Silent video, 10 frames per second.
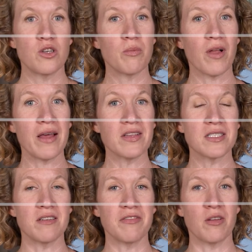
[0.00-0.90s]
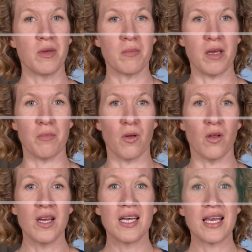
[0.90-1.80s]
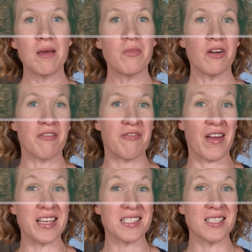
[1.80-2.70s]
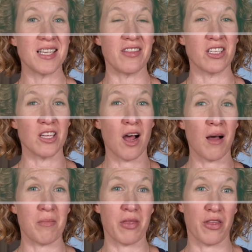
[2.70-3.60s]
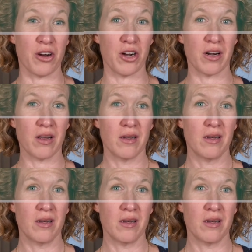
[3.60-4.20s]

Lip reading: To apply this to filming people, keep their faces in the top third.